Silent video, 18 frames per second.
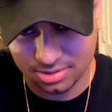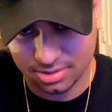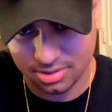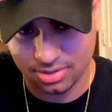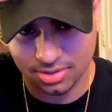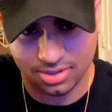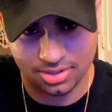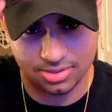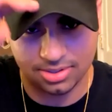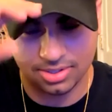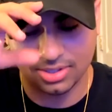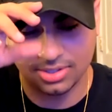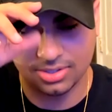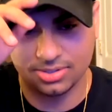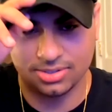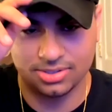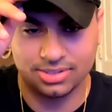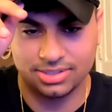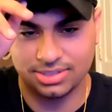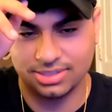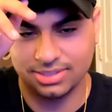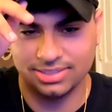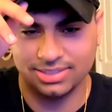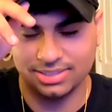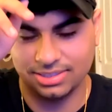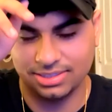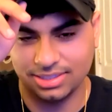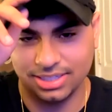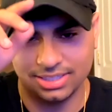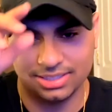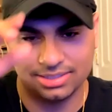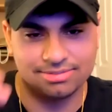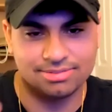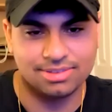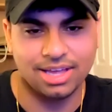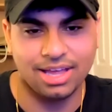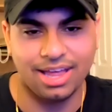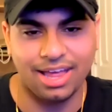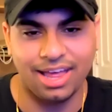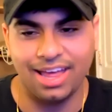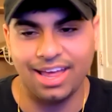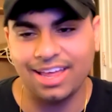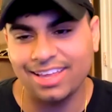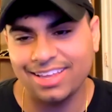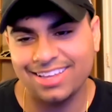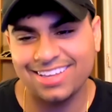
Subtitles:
logo and like the hat.